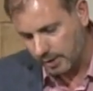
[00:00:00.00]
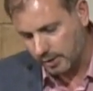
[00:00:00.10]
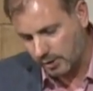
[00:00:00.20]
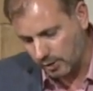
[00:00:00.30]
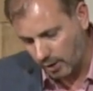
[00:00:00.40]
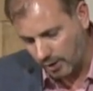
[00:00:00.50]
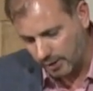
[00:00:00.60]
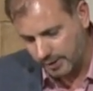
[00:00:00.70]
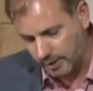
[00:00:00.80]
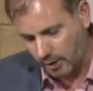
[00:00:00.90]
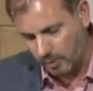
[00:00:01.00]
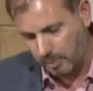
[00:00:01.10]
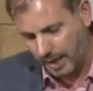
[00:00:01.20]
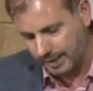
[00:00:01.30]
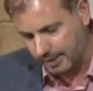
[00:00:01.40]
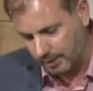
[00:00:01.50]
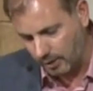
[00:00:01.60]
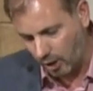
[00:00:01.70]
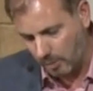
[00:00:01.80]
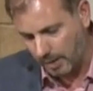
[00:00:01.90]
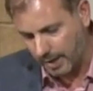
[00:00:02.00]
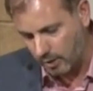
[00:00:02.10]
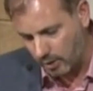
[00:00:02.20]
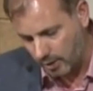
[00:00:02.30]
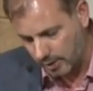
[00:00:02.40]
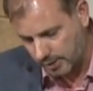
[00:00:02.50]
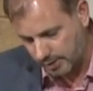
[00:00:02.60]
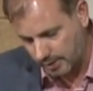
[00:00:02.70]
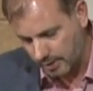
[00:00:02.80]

sword, or battle, or by horse